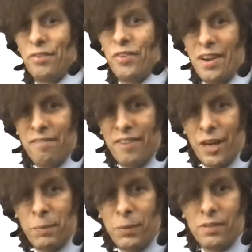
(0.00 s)
random
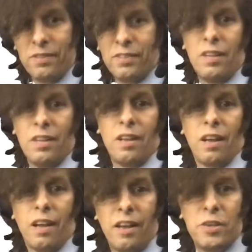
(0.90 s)
variables,
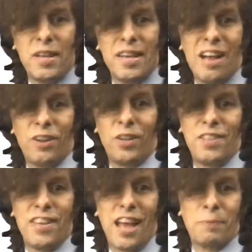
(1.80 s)
you can calculate
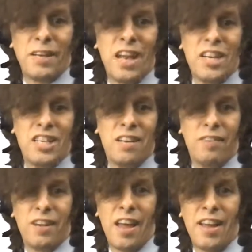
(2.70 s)
the expectation of
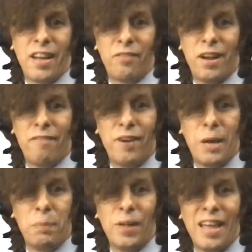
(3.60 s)
a non-negative random
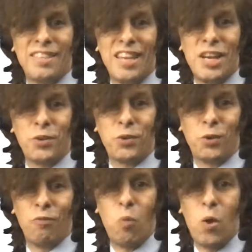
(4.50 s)
variable as the
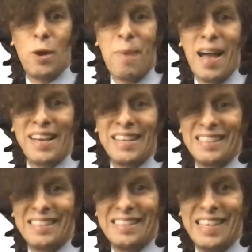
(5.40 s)
integral of 1 minus
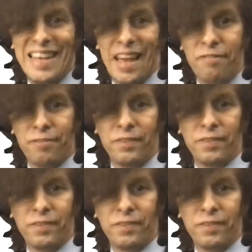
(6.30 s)
the CDF,